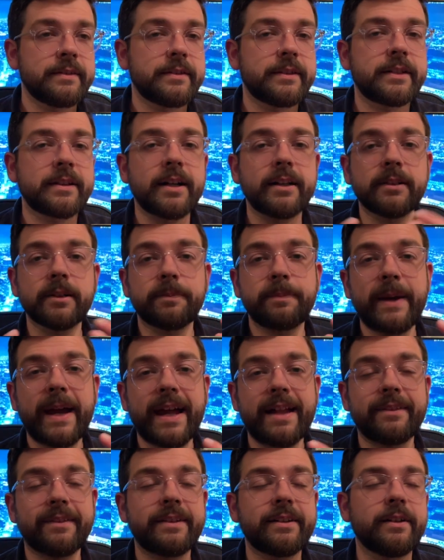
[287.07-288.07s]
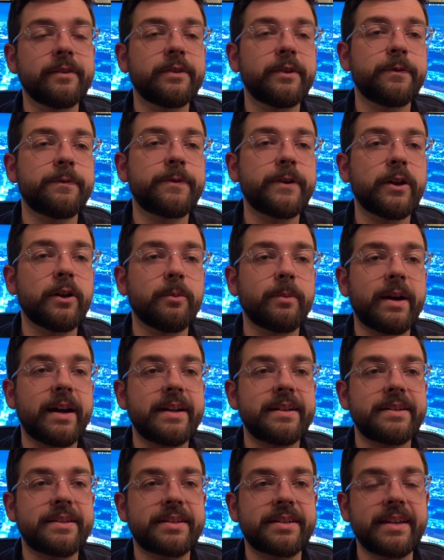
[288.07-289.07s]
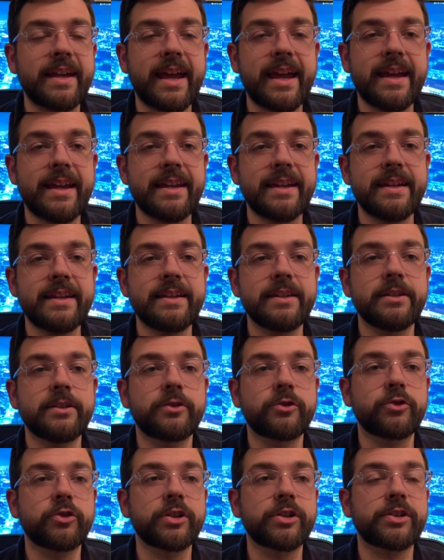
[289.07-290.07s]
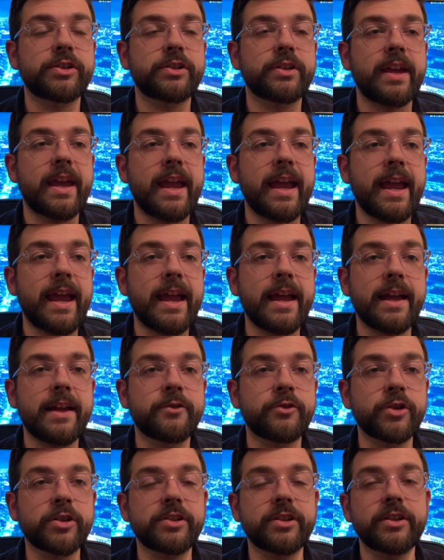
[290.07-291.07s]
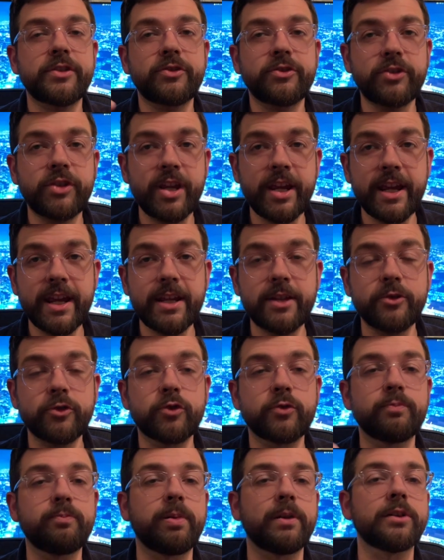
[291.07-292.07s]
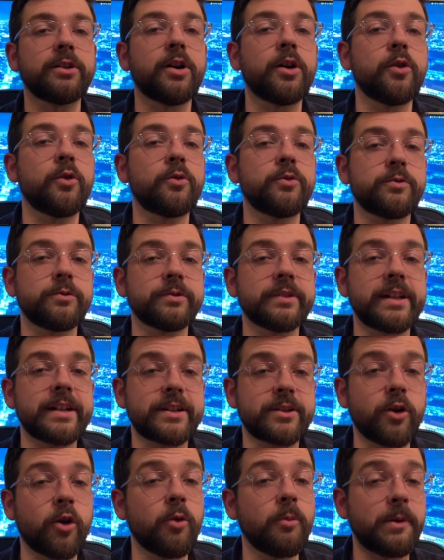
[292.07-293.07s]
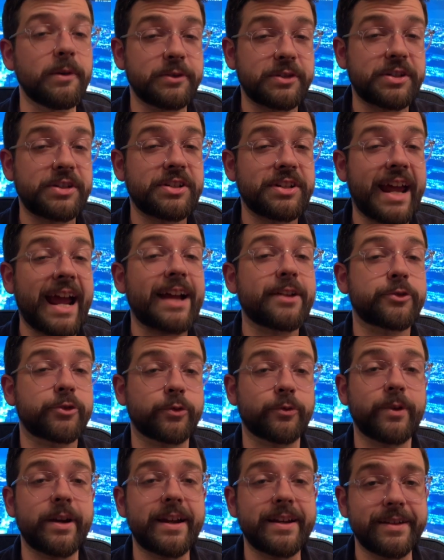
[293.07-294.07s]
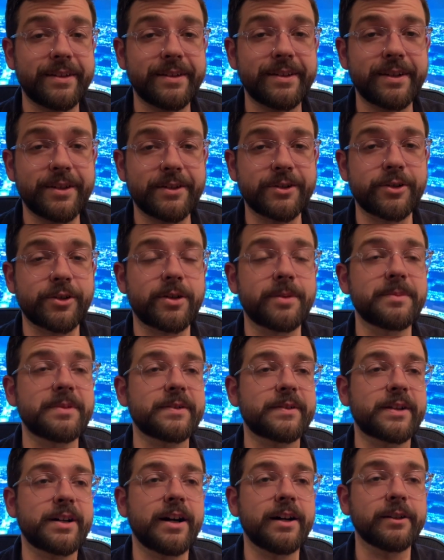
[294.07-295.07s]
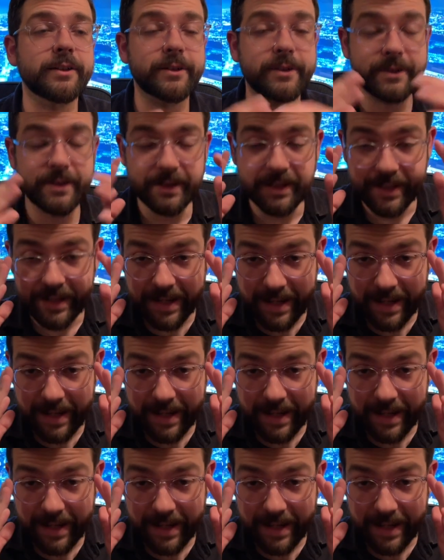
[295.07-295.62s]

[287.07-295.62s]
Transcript: The color palette of the film, I'd say, is just a tinge below, like, almost saturated in terms of colors.